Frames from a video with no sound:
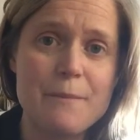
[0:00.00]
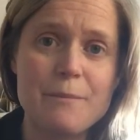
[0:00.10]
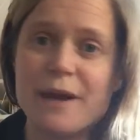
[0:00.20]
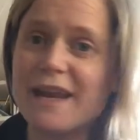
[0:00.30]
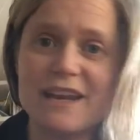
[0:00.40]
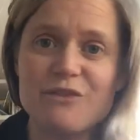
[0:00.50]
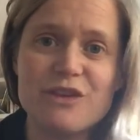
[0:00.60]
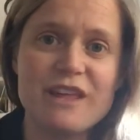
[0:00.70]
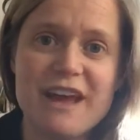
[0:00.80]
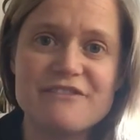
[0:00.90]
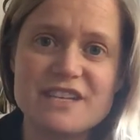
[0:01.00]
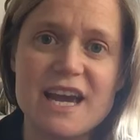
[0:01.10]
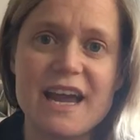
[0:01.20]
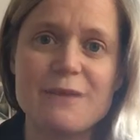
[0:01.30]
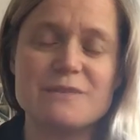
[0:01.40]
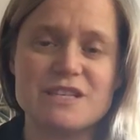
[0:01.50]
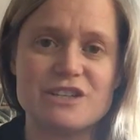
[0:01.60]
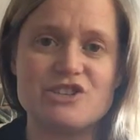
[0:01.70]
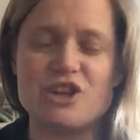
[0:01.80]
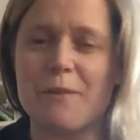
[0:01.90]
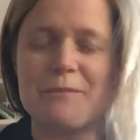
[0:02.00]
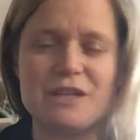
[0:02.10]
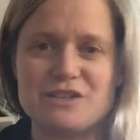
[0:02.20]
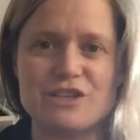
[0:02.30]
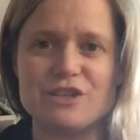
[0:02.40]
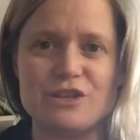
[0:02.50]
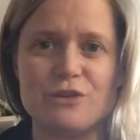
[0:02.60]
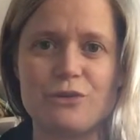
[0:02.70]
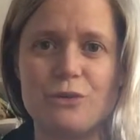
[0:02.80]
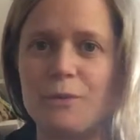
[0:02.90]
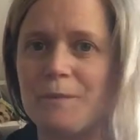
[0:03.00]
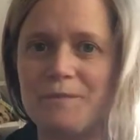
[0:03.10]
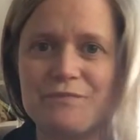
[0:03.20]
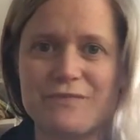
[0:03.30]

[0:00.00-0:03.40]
but I didn't really have time to jump in to do